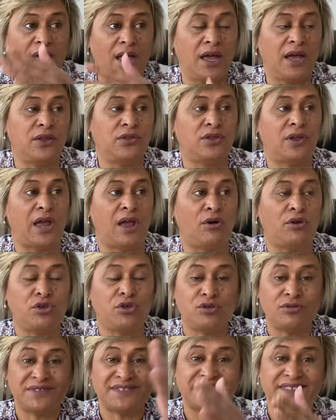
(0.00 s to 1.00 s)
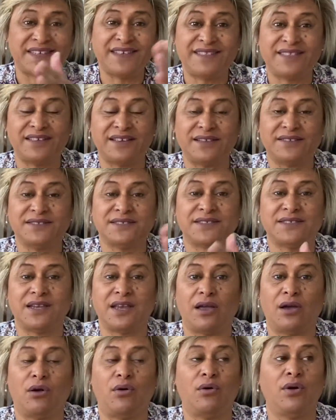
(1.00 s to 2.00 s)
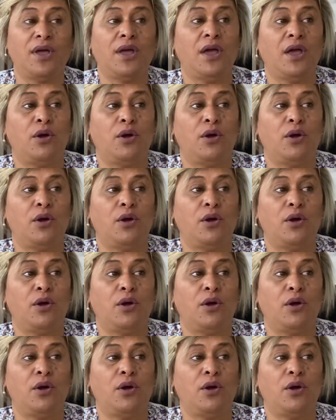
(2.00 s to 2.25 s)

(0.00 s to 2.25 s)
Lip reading: and how you see things now,